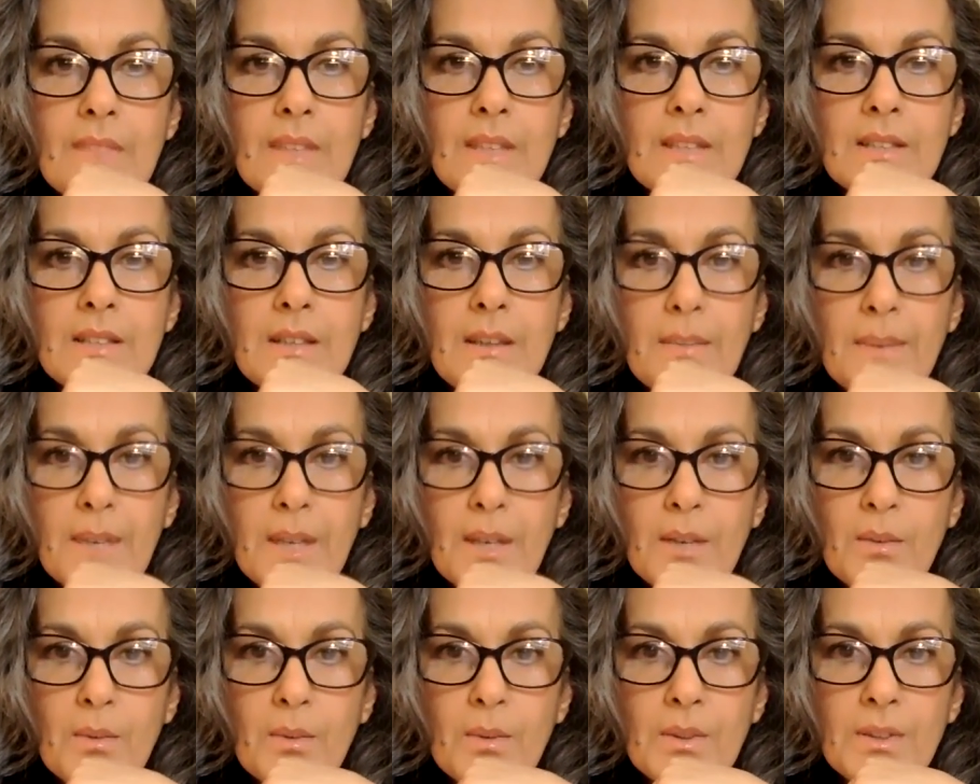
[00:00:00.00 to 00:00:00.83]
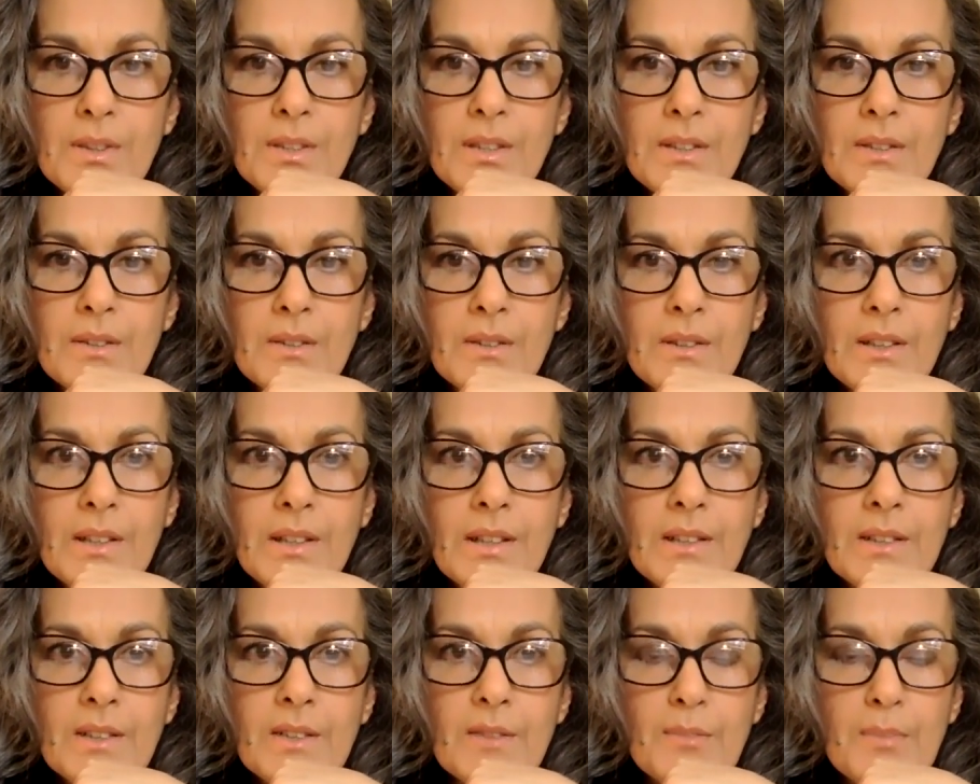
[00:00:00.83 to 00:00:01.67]
is happening at 1
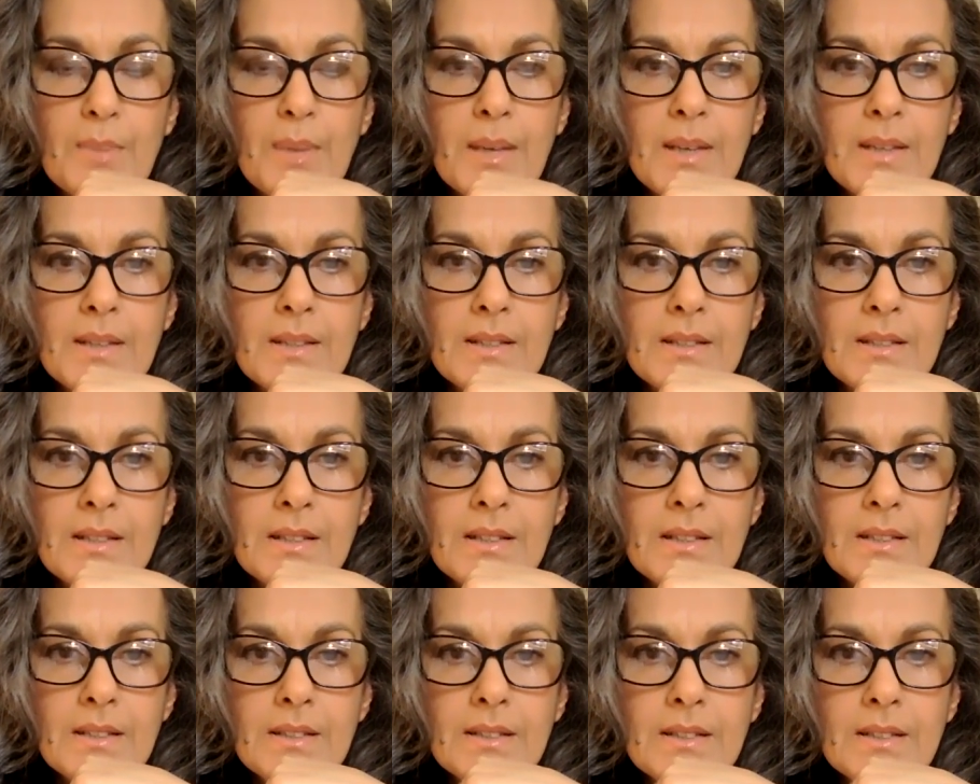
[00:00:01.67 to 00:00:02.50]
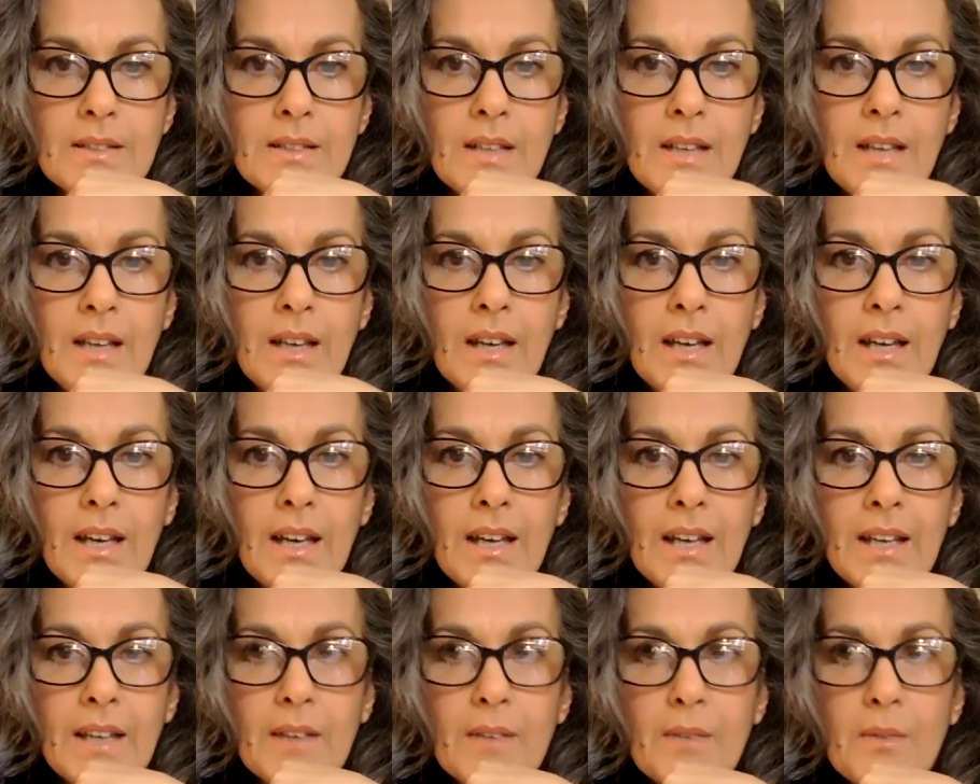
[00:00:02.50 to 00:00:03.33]
degree of Pisces,
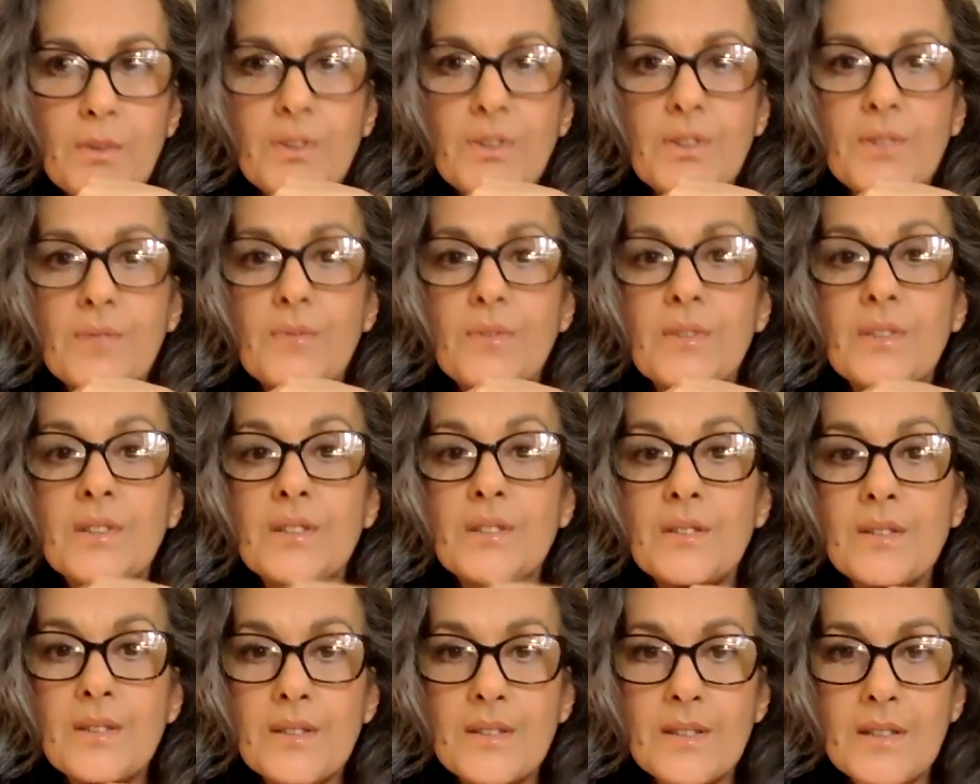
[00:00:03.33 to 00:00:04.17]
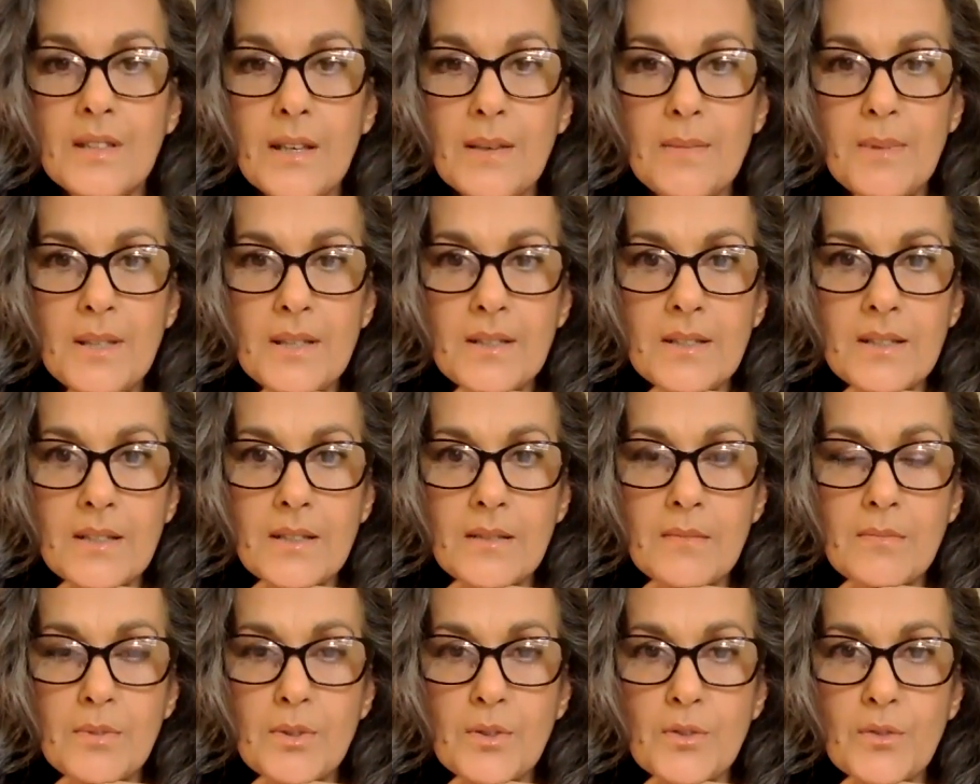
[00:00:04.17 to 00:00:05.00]
and I want to read you the Sabian
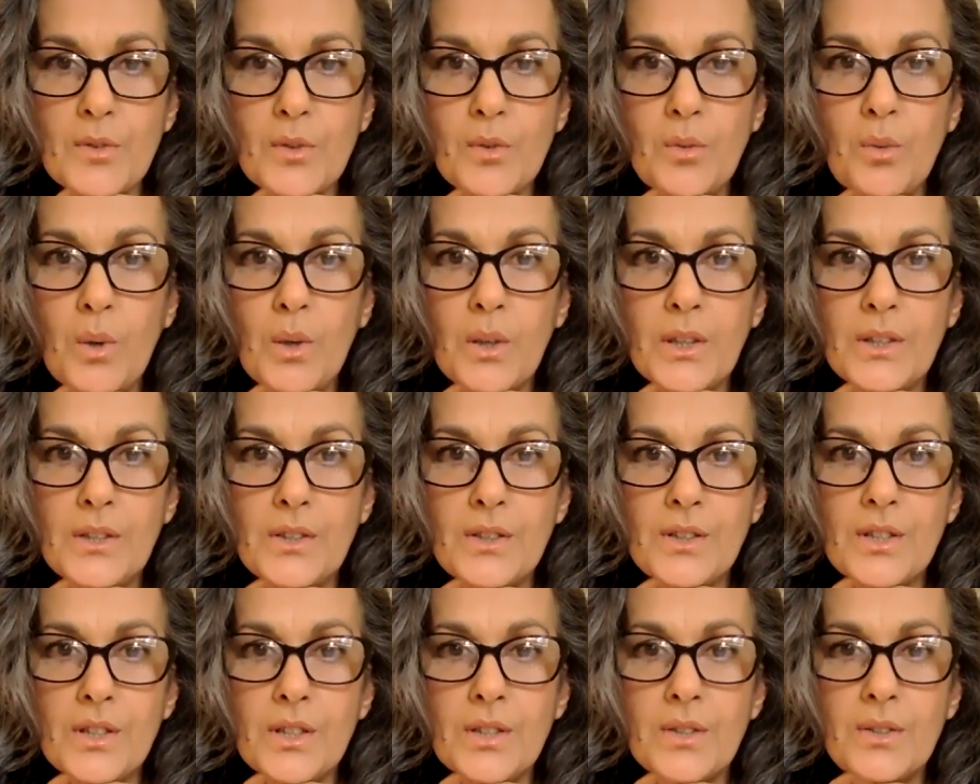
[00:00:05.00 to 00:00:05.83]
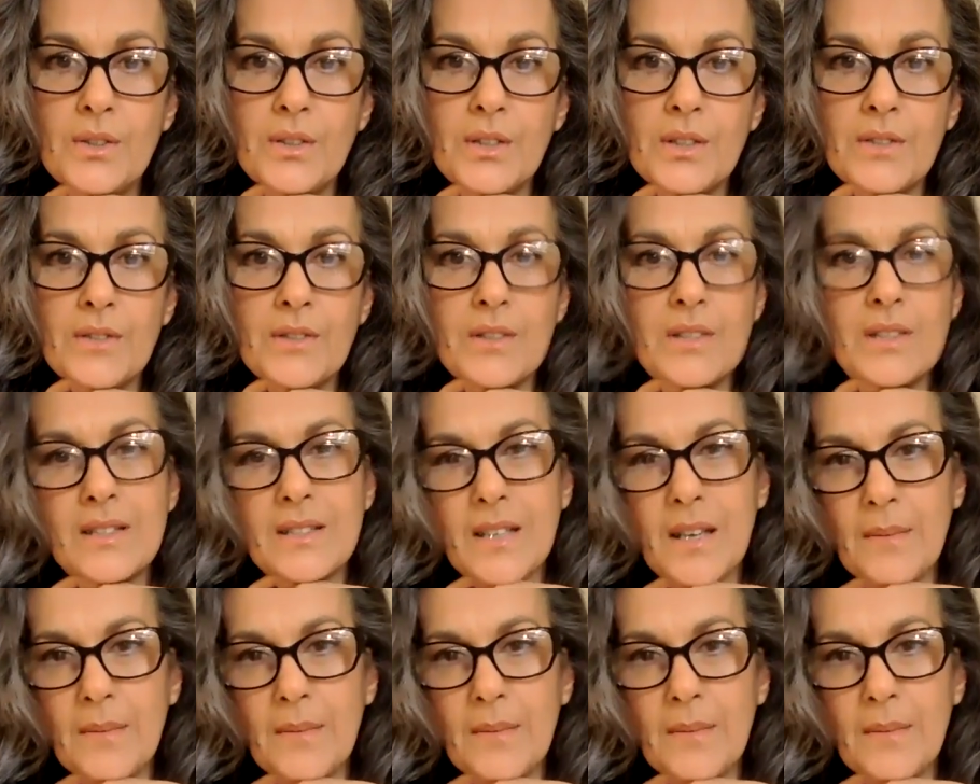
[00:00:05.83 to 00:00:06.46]
symbols for 1 and 2 degrees.